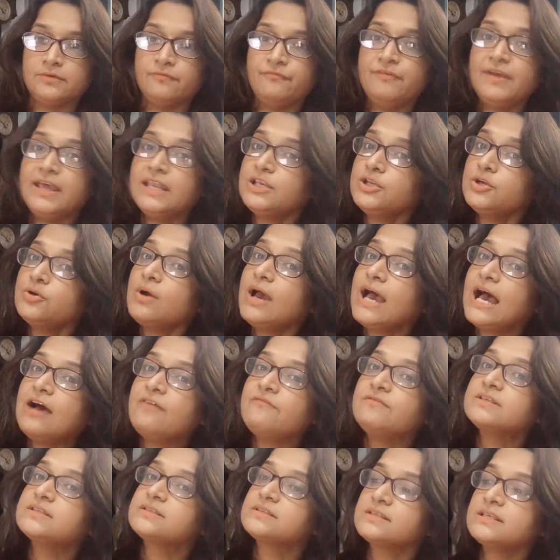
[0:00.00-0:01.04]
When you
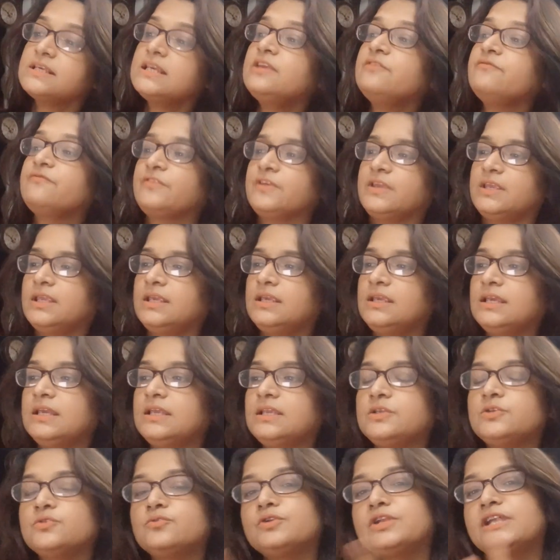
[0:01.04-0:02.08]
have a CV,
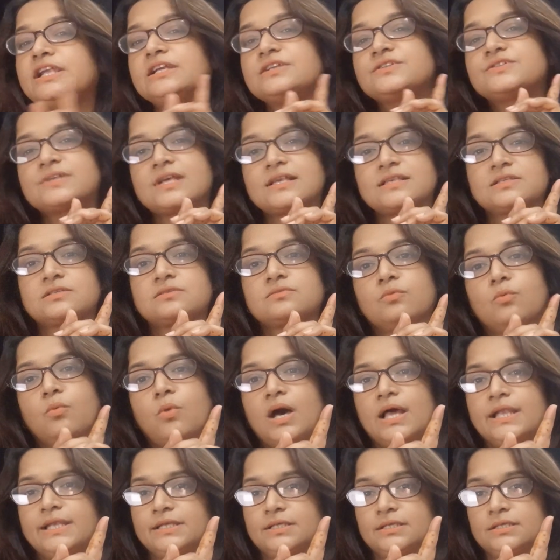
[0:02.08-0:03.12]
you need just
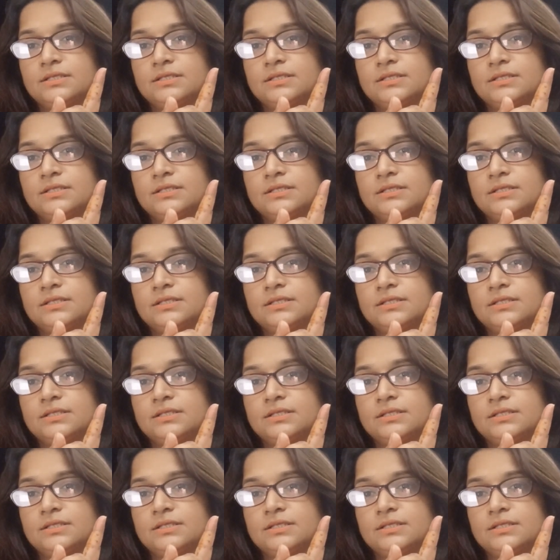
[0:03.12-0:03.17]
one.